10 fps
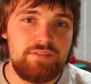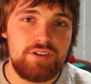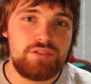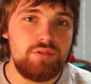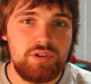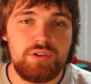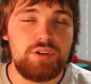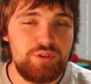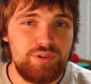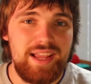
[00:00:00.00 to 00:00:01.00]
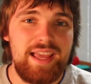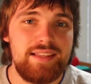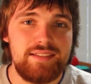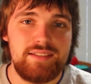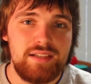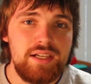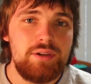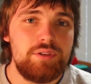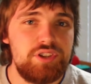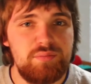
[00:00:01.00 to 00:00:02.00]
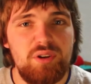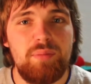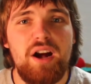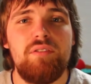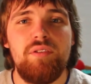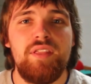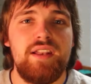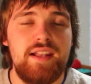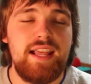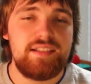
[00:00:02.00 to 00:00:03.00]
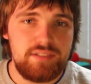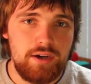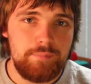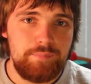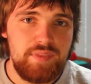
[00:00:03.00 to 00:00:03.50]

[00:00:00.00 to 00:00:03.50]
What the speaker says: First Order creates, which is more powerful than the Death Star.